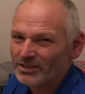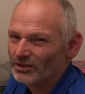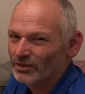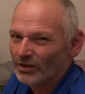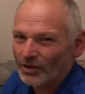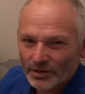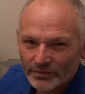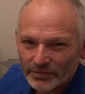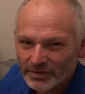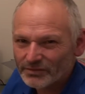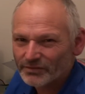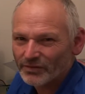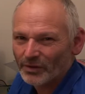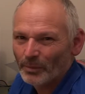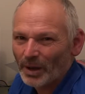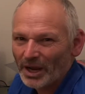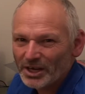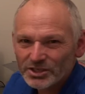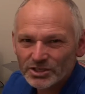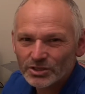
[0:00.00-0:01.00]
a lot of
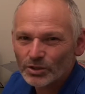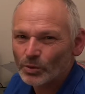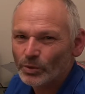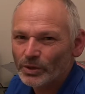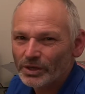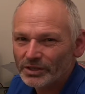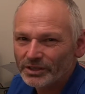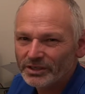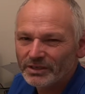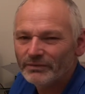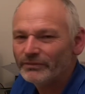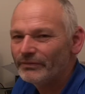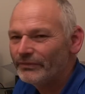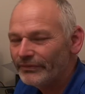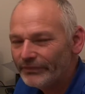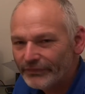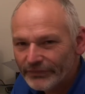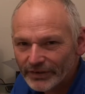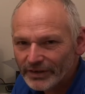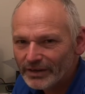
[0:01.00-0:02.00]
information quickly and
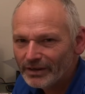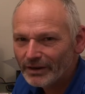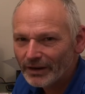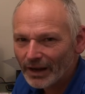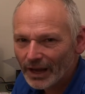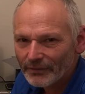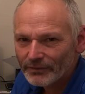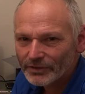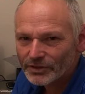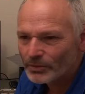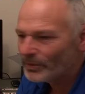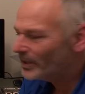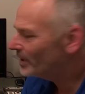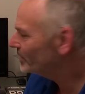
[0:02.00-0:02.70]
feed it over to